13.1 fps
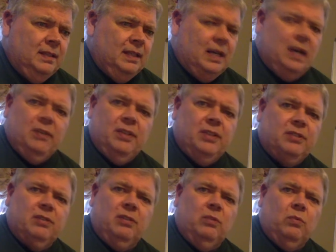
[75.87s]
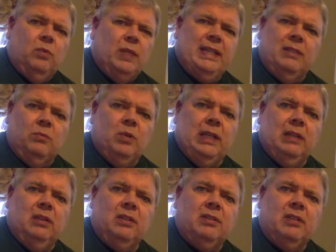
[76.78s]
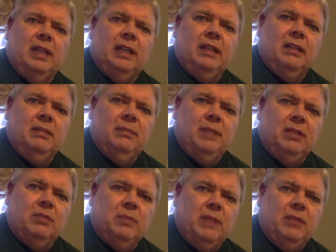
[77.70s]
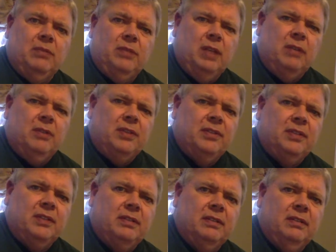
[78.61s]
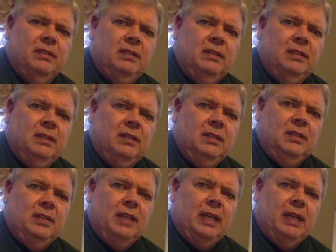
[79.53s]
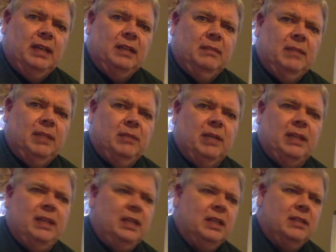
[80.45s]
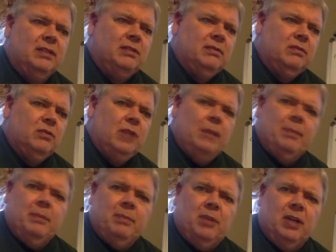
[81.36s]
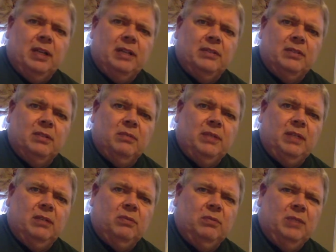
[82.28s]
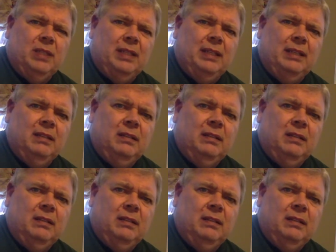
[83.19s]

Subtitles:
what it looks like, because we don't notice it today. I mean, I think it's crept upon us and we don't really